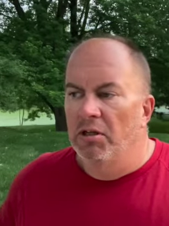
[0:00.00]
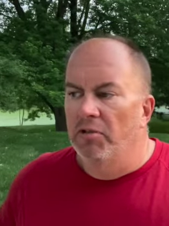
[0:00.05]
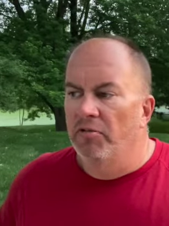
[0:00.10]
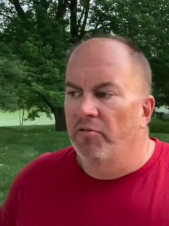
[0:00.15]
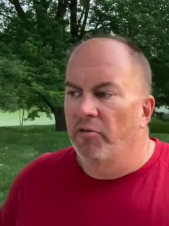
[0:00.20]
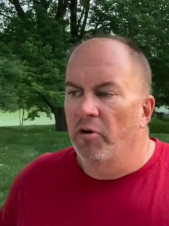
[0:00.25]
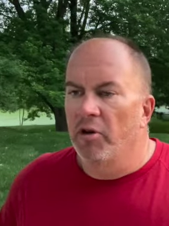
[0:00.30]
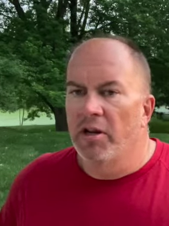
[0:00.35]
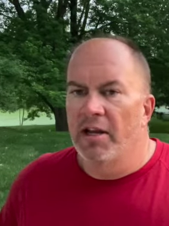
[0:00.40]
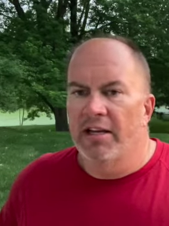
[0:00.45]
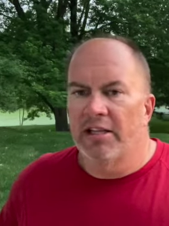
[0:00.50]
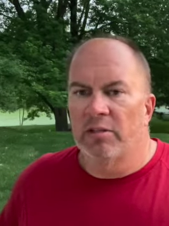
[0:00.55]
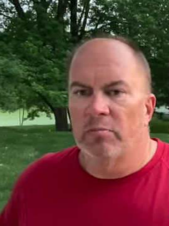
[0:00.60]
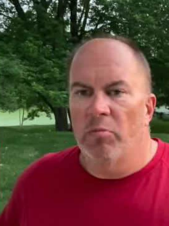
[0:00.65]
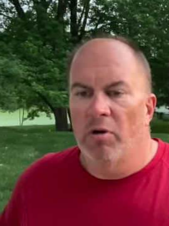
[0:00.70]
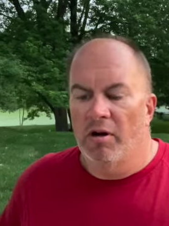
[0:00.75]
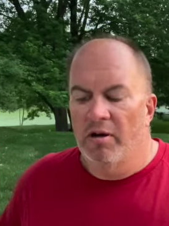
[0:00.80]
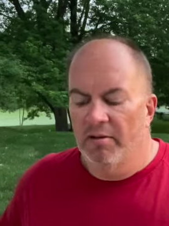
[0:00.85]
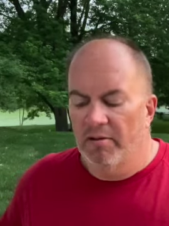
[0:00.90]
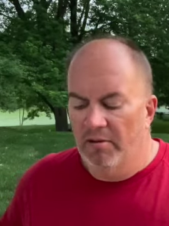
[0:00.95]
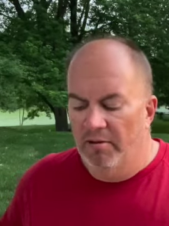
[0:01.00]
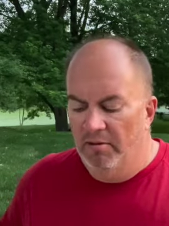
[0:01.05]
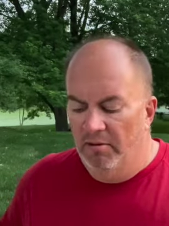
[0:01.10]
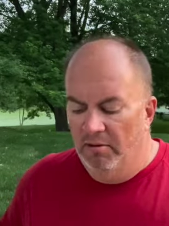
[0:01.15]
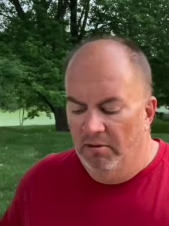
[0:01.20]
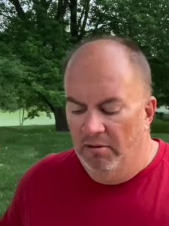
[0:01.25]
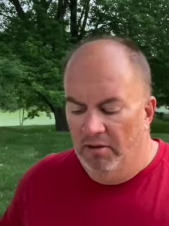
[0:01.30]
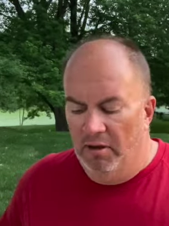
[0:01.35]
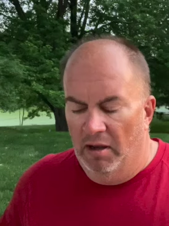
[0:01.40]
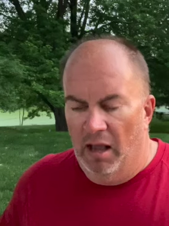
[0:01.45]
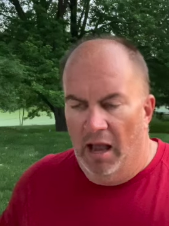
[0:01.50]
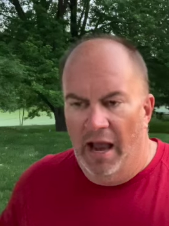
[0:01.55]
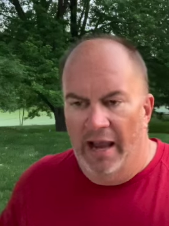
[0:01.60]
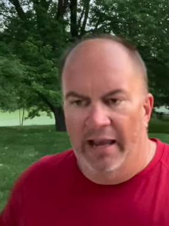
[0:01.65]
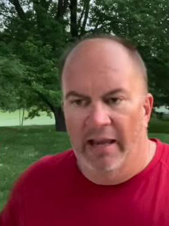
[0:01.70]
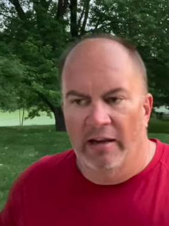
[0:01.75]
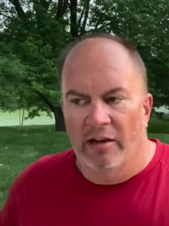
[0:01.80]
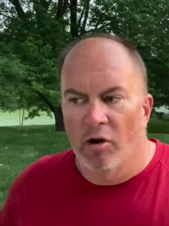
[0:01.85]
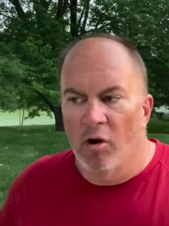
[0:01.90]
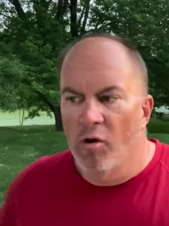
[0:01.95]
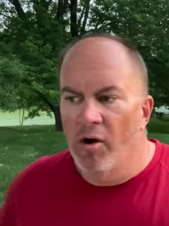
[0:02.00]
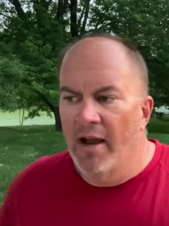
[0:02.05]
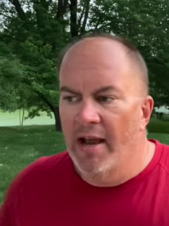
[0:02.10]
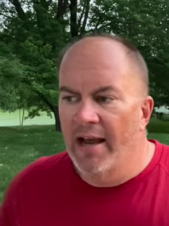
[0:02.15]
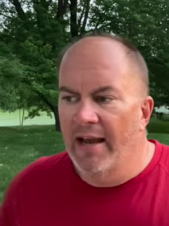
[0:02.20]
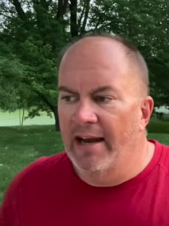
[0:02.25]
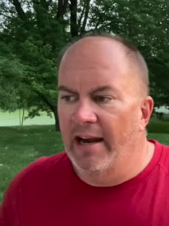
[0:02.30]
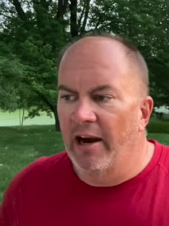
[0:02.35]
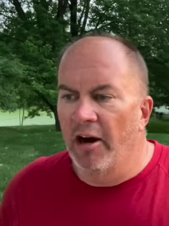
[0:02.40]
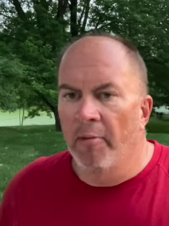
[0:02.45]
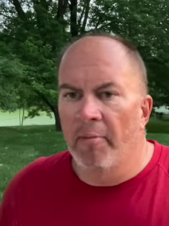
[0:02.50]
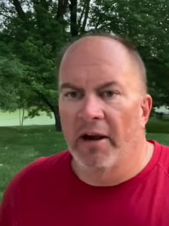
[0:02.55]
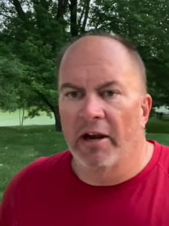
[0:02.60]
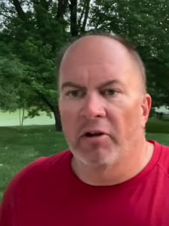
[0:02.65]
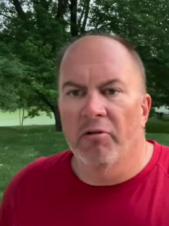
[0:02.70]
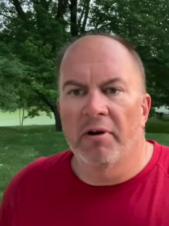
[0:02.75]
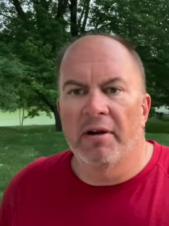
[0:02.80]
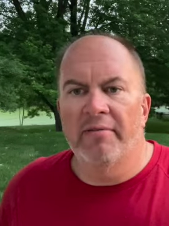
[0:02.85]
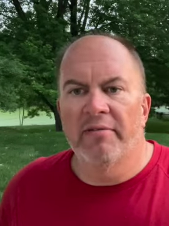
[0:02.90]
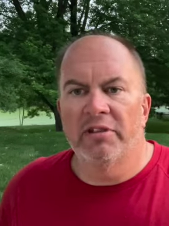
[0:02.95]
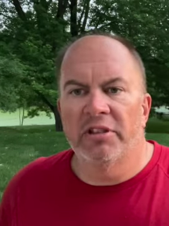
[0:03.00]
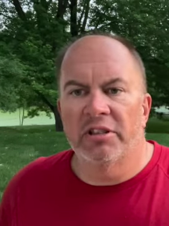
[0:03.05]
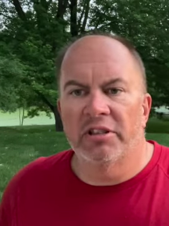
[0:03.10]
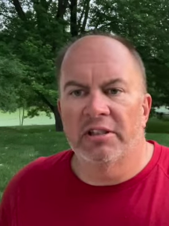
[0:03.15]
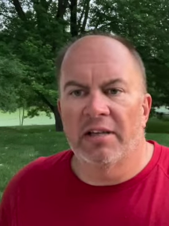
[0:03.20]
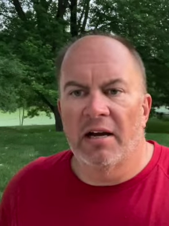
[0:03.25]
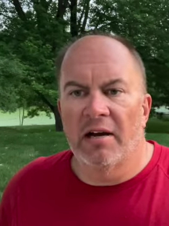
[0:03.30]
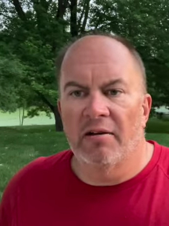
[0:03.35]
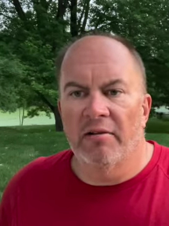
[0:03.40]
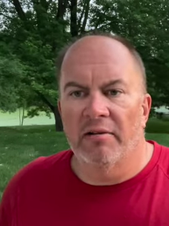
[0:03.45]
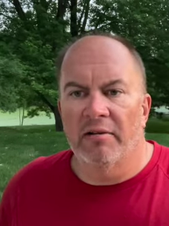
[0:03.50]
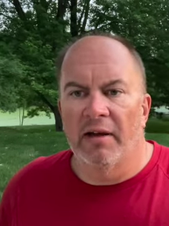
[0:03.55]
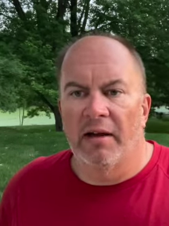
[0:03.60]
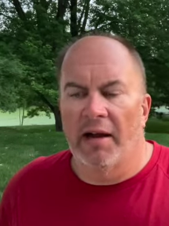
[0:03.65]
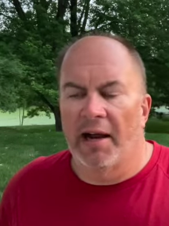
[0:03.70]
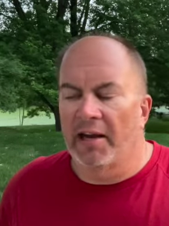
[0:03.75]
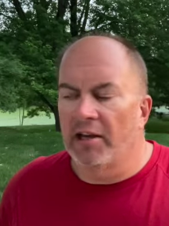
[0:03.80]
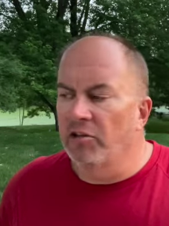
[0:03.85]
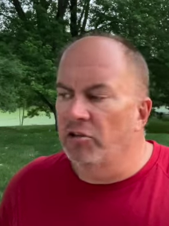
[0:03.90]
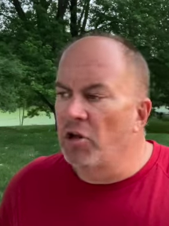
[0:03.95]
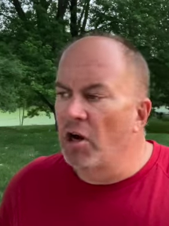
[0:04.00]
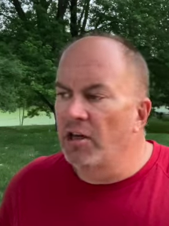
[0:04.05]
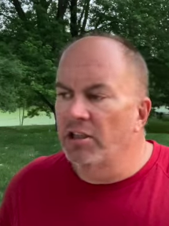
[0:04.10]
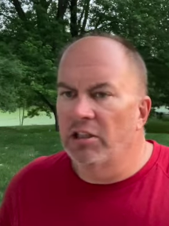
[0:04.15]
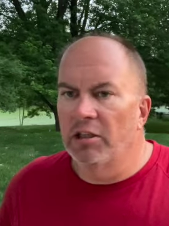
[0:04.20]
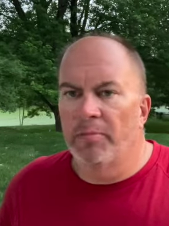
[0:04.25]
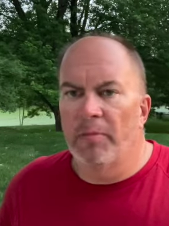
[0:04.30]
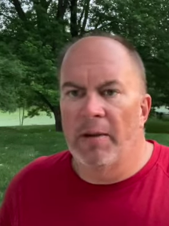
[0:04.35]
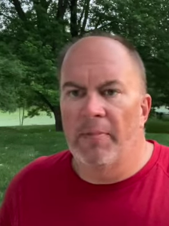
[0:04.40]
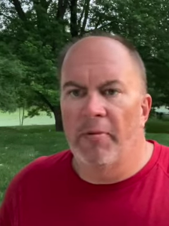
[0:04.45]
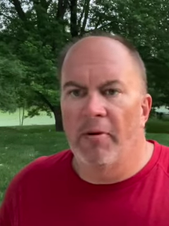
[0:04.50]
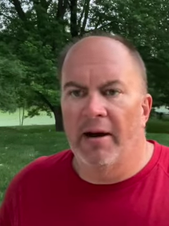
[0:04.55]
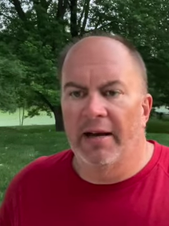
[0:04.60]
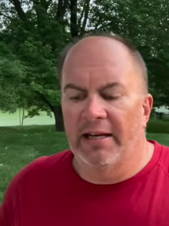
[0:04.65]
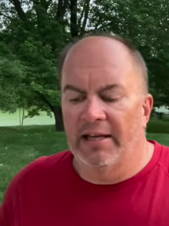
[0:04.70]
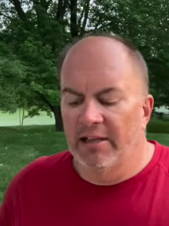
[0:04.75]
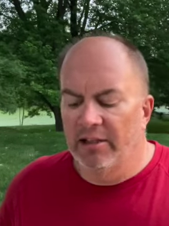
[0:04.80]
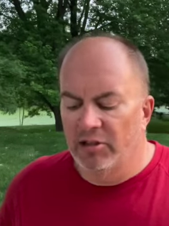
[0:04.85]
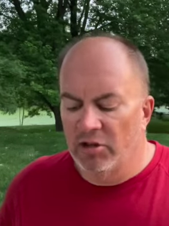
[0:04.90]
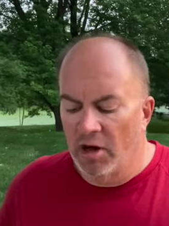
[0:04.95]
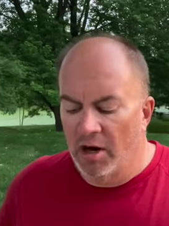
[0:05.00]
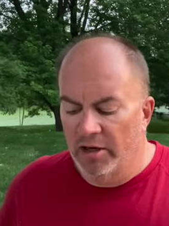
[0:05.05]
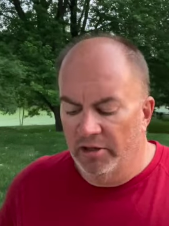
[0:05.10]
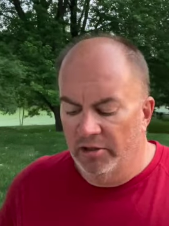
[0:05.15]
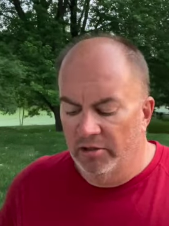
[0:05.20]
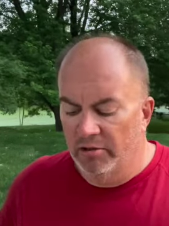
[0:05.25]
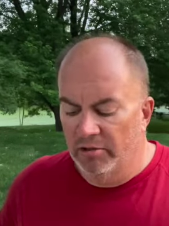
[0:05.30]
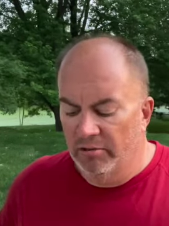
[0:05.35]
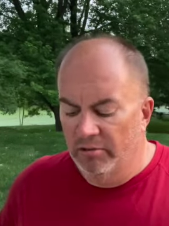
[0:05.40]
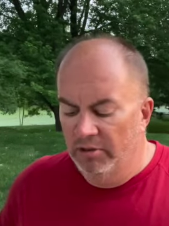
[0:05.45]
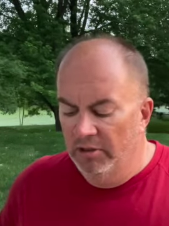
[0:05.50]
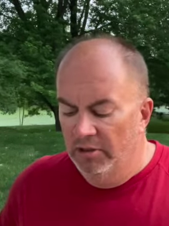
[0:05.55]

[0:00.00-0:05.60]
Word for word: For the next month, I can go ahead and air my grievances out. I can talk to the people I need to talk to.